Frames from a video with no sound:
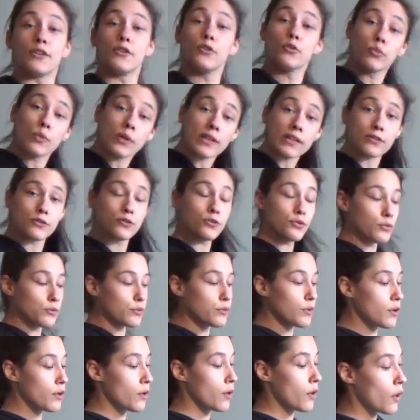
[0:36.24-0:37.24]
you will
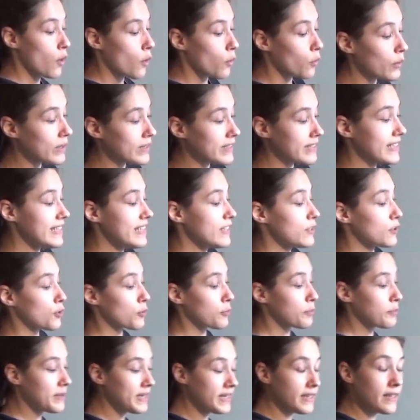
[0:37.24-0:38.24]
do will either
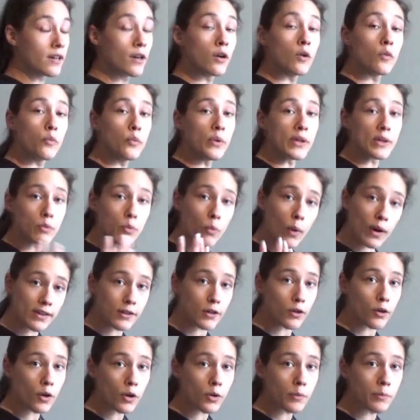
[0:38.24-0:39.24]
be with one
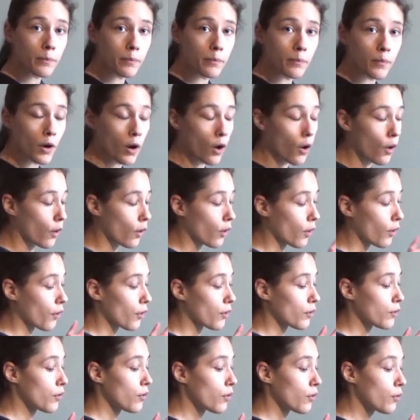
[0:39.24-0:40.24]
arm
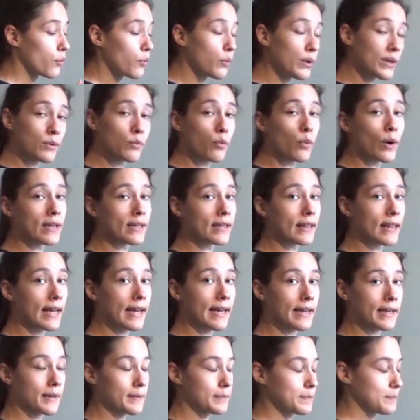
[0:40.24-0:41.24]
or with one
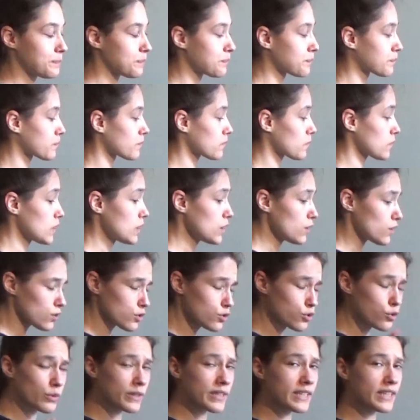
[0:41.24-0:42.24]
leg.
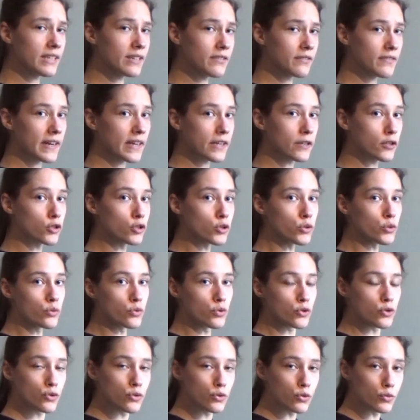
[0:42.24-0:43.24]
So if I
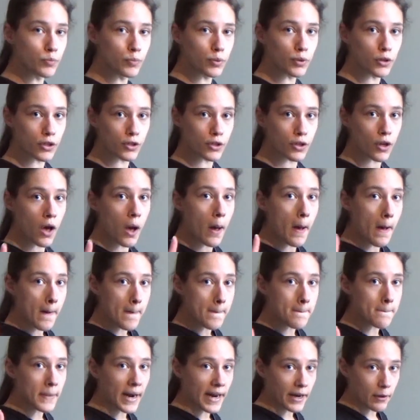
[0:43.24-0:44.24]
choose to put
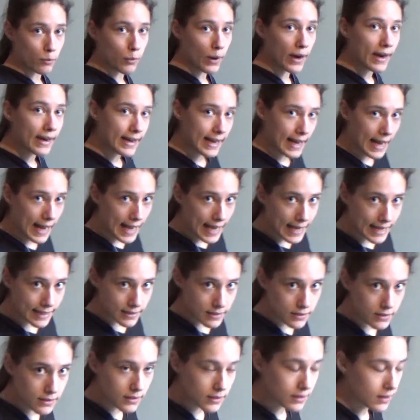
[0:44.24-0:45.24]
my right
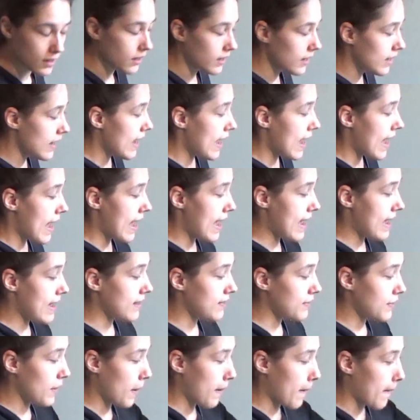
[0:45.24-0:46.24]
hand
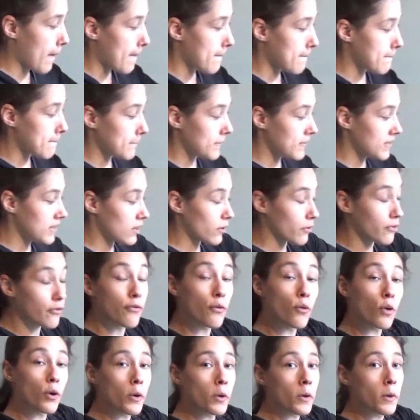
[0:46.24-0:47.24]
and
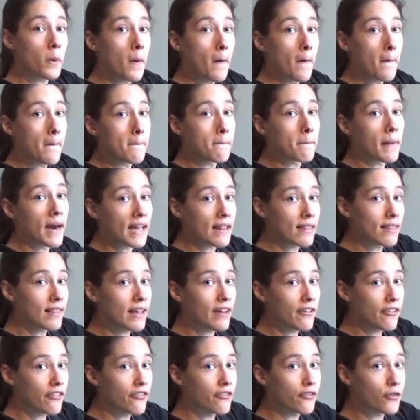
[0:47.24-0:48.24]
therefore my
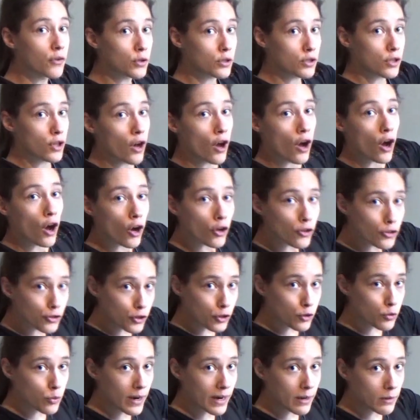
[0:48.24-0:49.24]
left foot on the
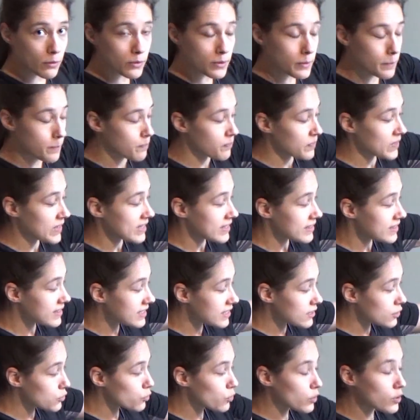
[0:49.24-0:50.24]
ground,
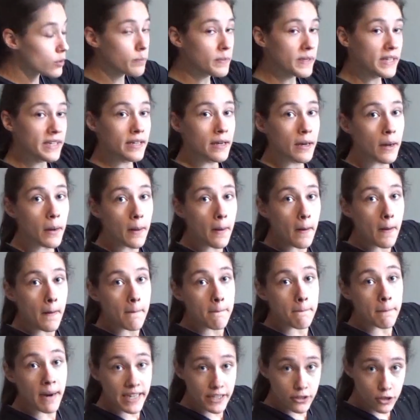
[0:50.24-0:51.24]
this will be
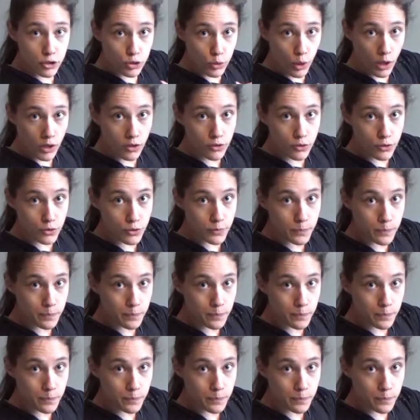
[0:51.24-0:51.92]
my structure.